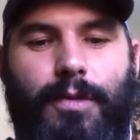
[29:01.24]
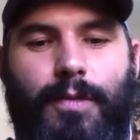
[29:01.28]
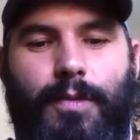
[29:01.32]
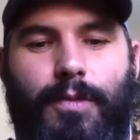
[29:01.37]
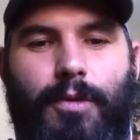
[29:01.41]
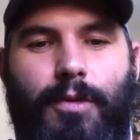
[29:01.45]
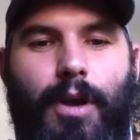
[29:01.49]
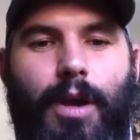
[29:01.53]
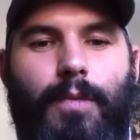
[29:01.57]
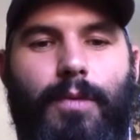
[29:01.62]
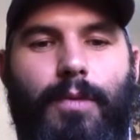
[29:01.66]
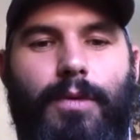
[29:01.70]

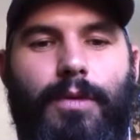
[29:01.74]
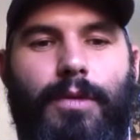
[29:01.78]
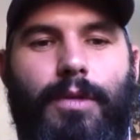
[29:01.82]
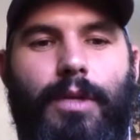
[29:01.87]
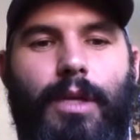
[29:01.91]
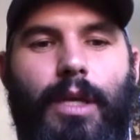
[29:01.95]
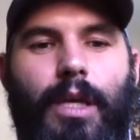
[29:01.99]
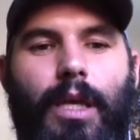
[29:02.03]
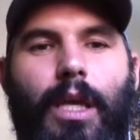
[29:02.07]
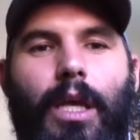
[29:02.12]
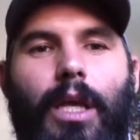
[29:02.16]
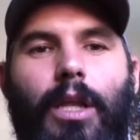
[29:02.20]

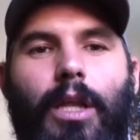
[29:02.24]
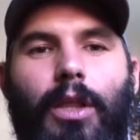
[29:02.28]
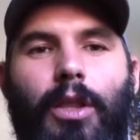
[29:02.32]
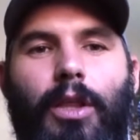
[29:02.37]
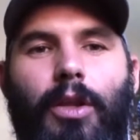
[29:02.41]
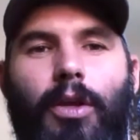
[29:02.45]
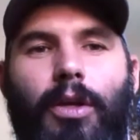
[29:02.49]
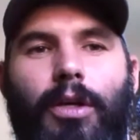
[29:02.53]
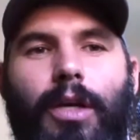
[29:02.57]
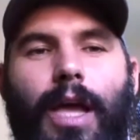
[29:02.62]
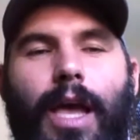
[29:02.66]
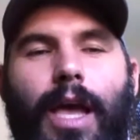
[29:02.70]
subscribers,
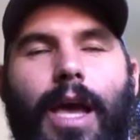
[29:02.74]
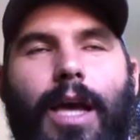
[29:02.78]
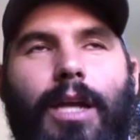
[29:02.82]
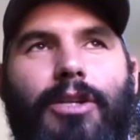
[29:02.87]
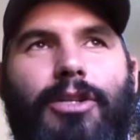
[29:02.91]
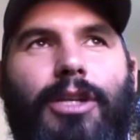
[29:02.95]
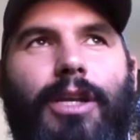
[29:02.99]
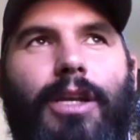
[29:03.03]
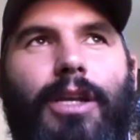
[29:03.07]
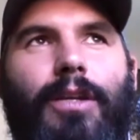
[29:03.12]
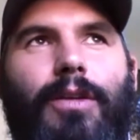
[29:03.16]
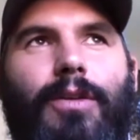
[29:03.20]
look at
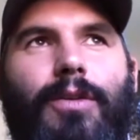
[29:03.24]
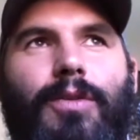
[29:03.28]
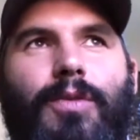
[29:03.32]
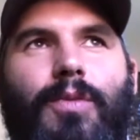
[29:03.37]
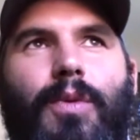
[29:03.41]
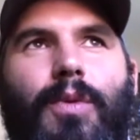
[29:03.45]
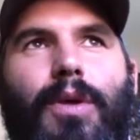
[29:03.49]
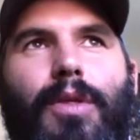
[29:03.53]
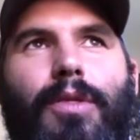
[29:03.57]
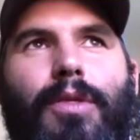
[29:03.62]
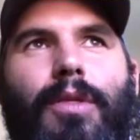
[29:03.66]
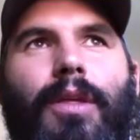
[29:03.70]
channels
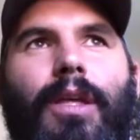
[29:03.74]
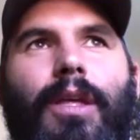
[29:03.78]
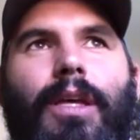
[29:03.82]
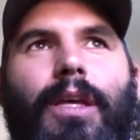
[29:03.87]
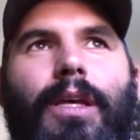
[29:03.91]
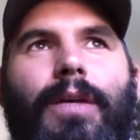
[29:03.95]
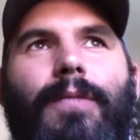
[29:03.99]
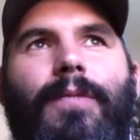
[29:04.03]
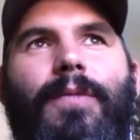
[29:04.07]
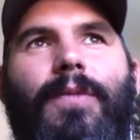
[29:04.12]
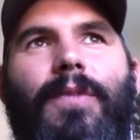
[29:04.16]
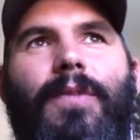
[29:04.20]
with
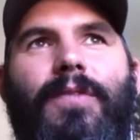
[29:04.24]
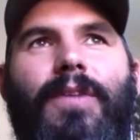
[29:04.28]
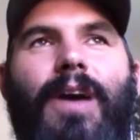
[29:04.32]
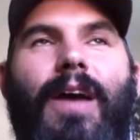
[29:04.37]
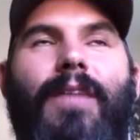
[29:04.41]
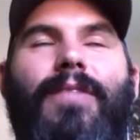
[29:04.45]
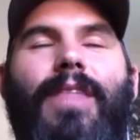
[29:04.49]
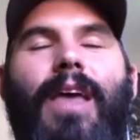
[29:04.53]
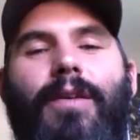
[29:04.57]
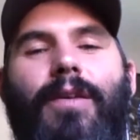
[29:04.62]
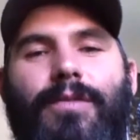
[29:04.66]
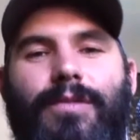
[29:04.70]

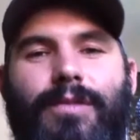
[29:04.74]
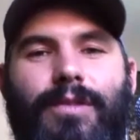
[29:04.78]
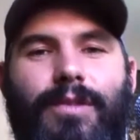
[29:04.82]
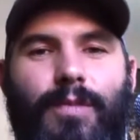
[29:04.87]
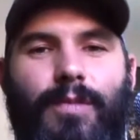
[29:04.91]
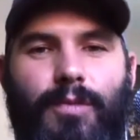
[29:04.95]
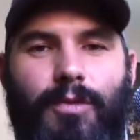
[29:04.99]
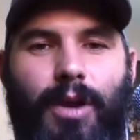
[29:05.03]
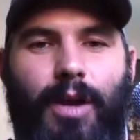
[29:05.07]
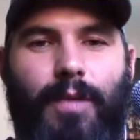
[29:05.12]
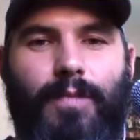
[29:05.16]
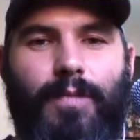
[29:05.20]
5,000
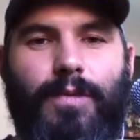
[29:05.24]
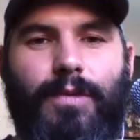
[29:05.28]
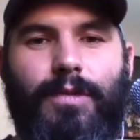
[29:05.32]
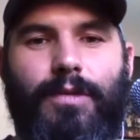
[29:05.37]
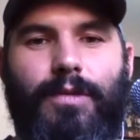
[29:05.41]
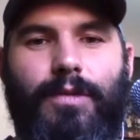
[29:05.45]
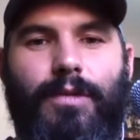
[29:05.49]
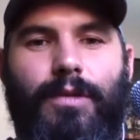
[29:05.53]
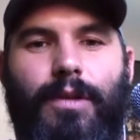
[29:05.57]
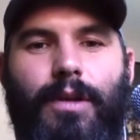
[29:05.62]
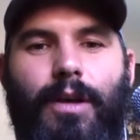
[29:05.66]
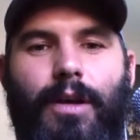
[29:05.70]

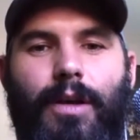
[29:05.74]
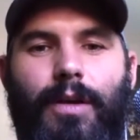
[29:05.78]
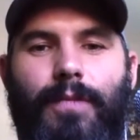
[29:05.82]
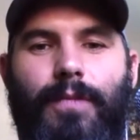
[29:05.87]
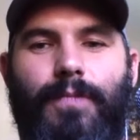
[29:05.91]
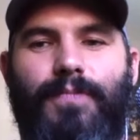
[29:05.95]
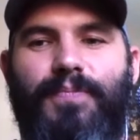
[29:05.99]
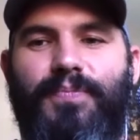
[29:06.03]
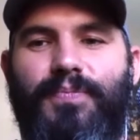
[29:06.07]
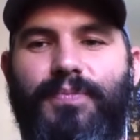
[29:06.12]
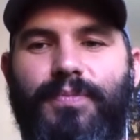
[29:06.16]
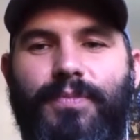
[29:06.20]
subscribers.
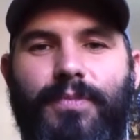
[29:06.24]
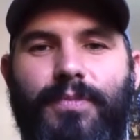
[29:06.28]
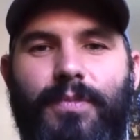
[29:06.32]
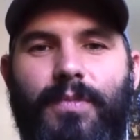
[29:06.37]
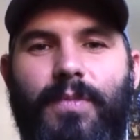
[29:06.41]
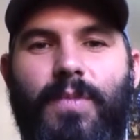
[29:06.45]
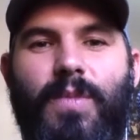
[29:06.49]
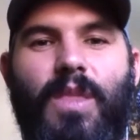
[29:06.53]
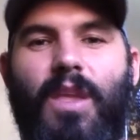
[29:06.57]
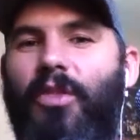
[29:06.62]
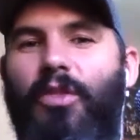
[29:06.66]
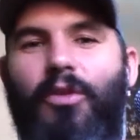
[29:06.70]

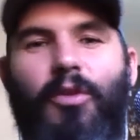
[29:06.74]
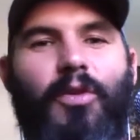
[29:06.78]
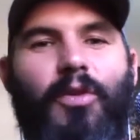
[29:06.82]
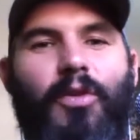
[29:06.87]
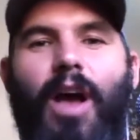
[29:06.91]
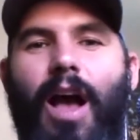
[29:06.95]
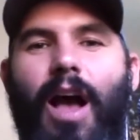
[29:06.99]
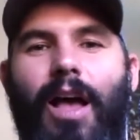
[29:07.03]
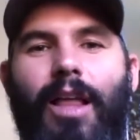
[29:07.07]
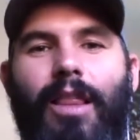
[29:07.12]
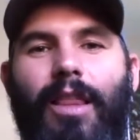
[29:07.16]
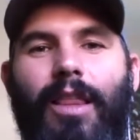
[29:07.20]
They're
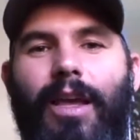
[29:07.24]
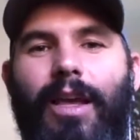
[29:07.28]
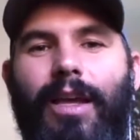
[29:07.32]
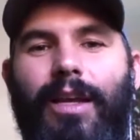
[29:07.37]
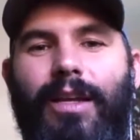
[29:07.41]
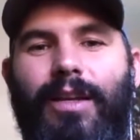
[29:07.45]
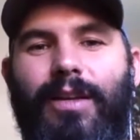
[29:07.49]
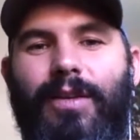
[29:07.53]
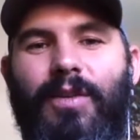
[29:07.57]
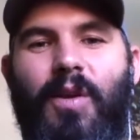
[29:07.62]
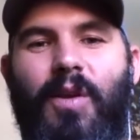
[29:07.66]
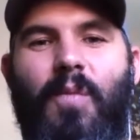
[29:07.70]
not
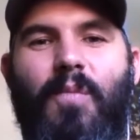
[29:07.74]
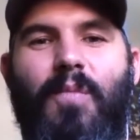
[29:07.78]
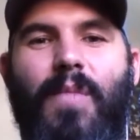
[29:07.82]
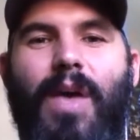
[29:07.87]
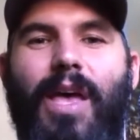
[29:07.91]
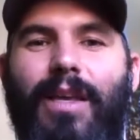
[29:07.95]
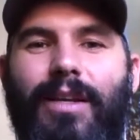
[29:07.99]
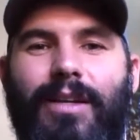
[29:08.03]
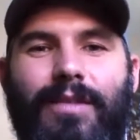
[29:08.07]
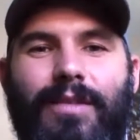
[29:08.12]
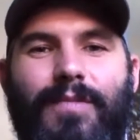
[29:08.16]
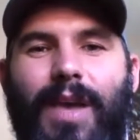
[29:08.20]
like,
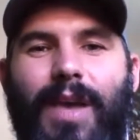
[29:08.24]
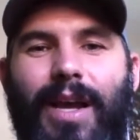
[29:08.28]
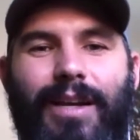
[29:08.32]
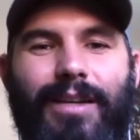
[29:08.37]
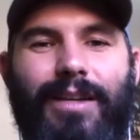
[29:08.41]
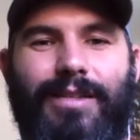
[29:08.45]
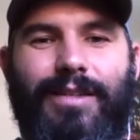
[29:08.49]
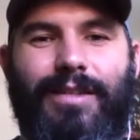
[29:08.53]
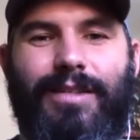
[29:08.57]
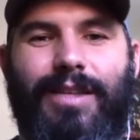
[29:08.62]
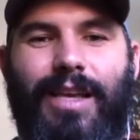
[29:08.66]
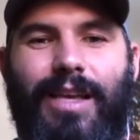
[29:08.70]
mega
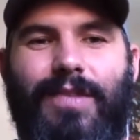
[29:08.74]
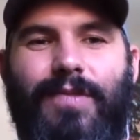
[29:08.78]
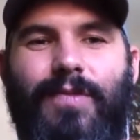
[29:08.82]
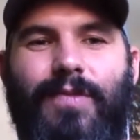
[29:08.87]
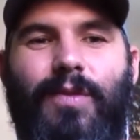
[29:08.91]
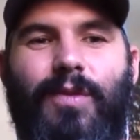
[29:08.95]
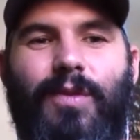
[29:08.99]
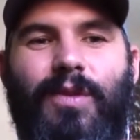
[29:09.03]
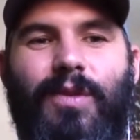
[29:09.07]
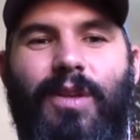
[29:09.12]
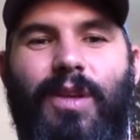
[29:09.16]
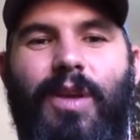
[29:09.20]

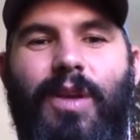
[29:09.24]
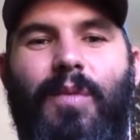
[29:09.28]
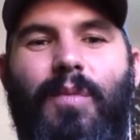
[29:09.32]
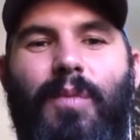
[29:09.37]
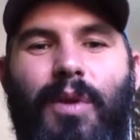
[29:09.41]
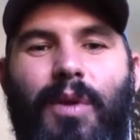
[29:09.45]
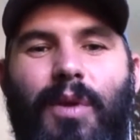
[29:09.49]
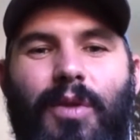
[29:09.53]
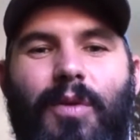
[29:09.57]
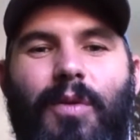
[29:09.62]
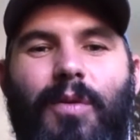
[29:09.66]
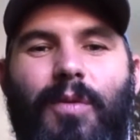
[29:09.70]
successful,
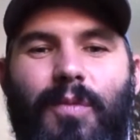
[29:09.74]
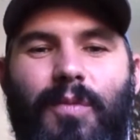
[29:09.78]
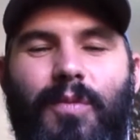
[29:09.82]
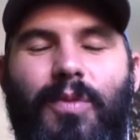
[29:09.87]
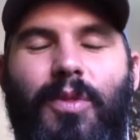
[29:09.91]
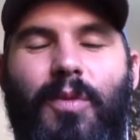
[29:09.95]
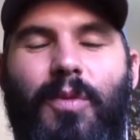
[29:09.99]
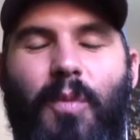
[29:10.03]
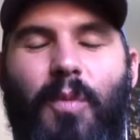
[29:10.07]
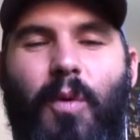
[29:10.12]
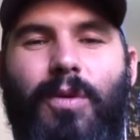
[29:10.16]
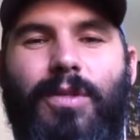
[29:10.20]
but they're
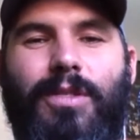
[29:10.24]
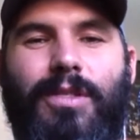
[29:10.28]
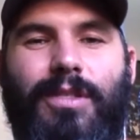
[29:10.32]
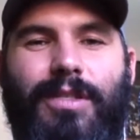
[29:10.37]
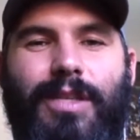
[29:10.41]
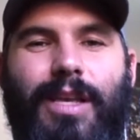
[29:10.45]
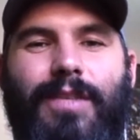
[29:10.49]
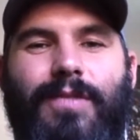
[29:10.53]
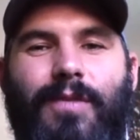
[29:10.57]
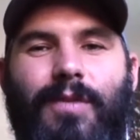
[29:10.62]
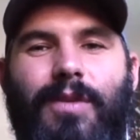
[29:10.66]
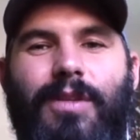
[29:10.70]
more
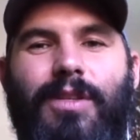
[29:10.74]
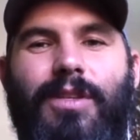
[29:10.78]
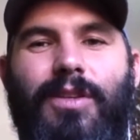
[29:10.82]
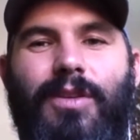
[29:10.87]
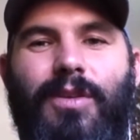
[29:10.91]
successful than